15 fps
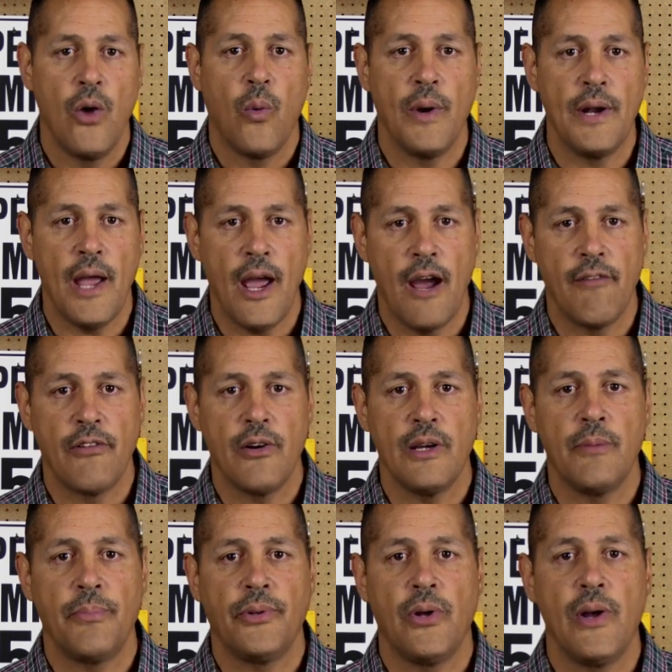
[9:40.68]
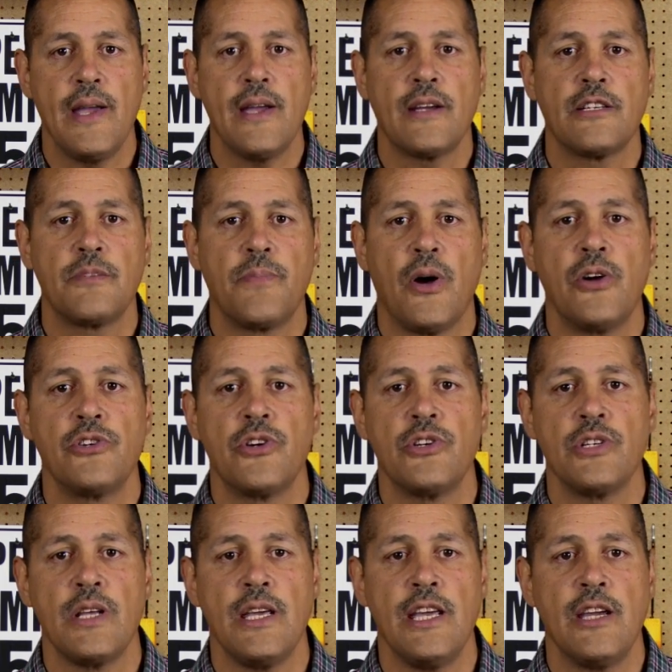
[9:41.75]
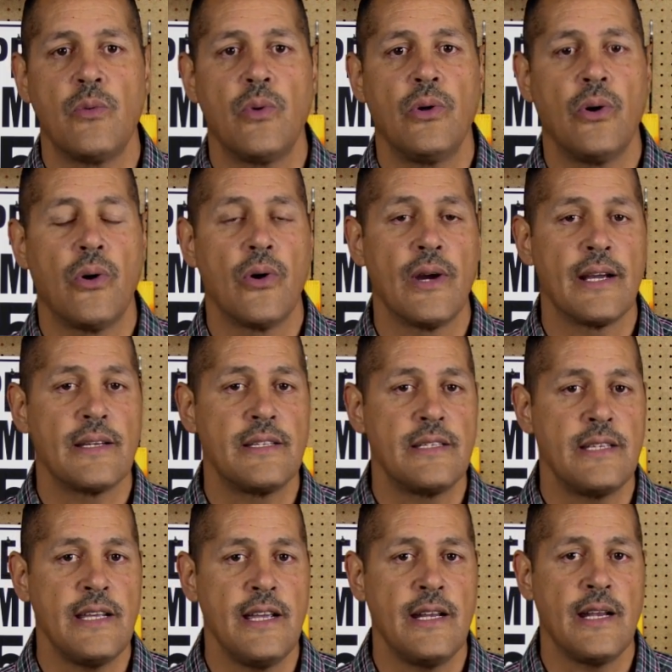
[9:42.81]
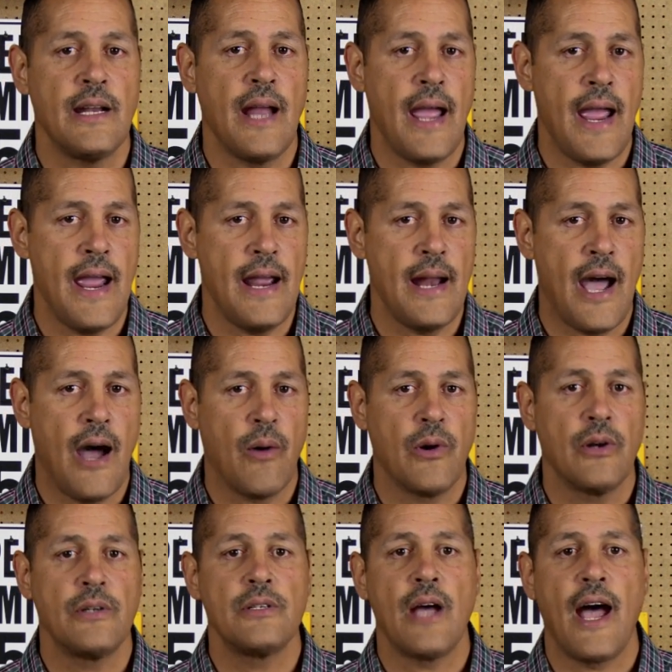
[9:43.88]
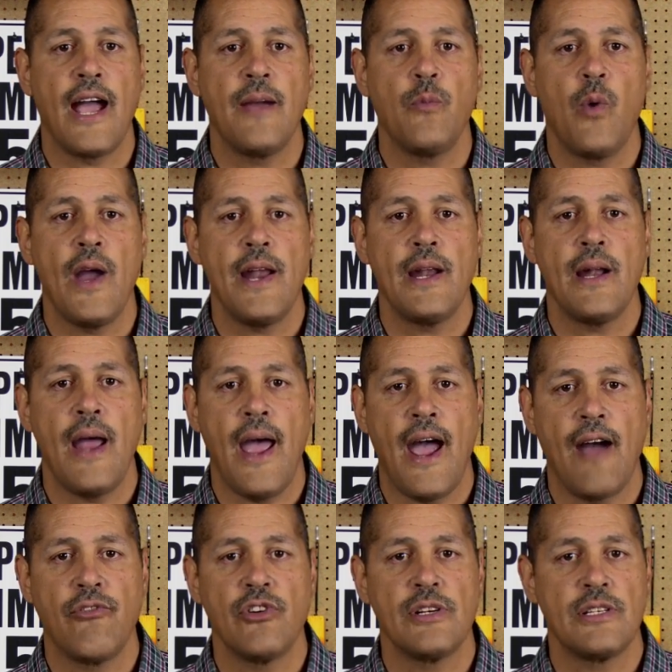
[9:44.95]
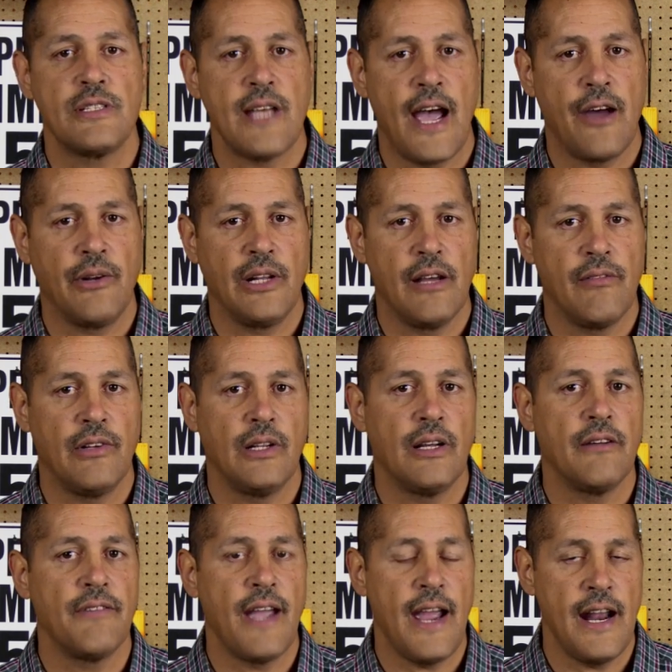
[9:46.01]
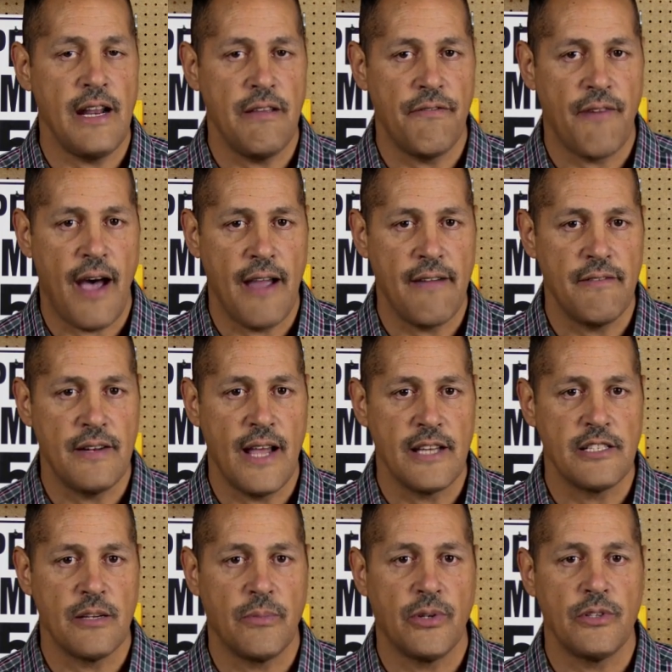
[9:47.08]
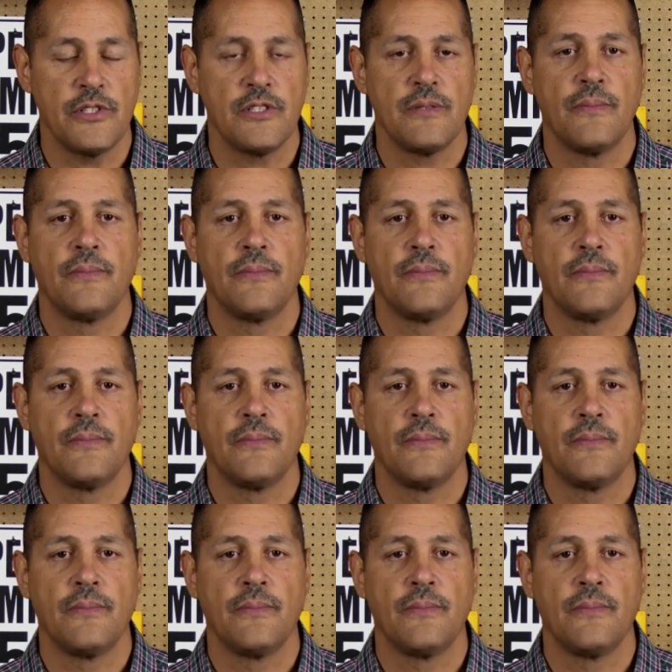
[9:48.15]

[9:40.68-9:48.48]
whenever employee exposures equal or exceed an 8 hour time weighted average sound level of 85 decibels.